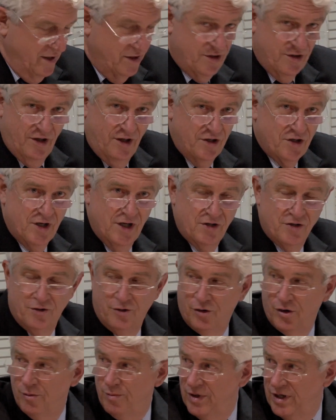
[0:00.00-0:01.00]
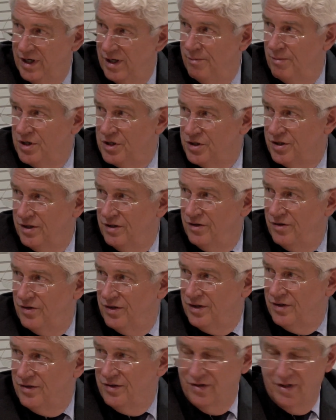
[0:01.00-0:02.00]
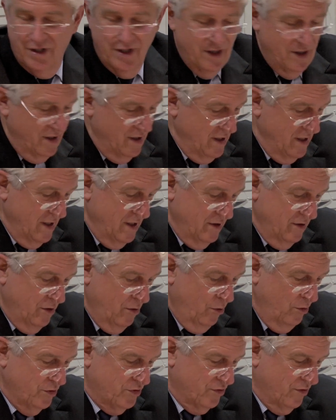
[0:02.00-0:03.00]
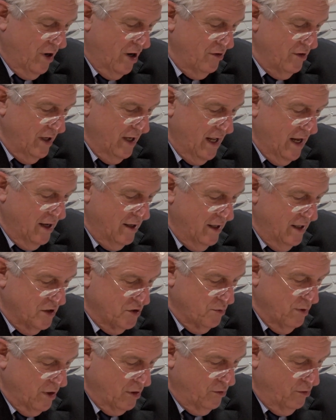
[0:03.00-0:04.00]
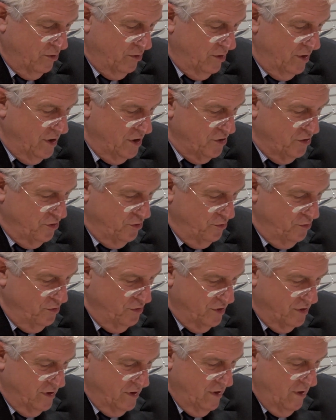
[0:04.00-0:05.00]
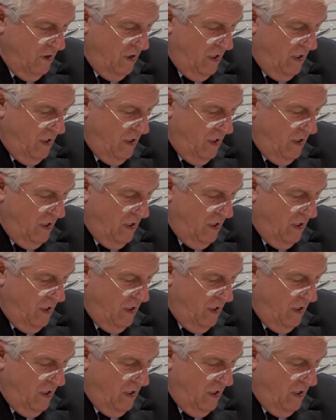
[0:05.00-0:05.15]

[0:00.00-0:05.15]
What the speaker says: It's not just urban emissions, it's the whole surrounding areas where coal is used.